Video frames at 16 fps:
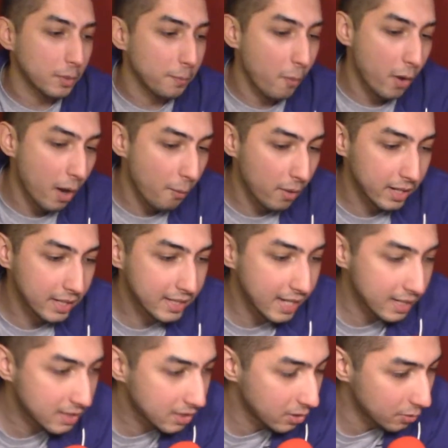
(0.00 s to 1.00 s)
The point I want to
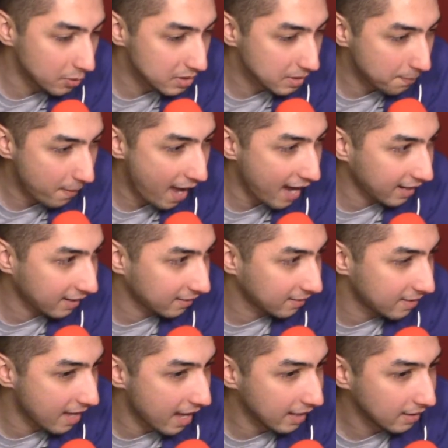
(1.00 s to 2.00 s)
get to is the fact
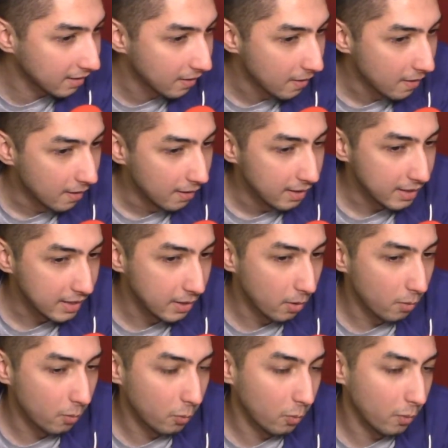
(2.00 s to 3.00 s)
that I
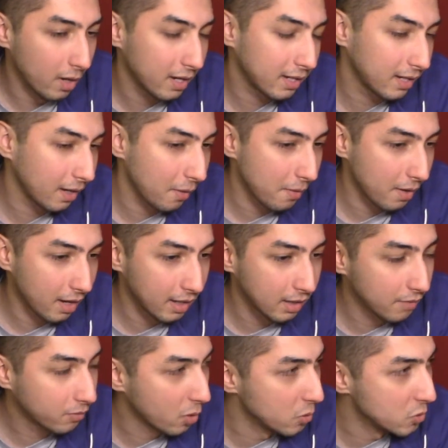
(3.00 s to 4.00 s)

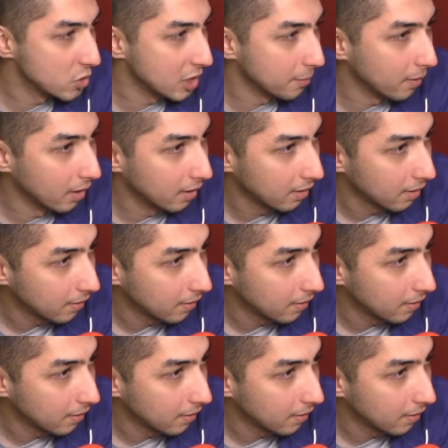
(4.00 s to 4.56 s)
love Kojima.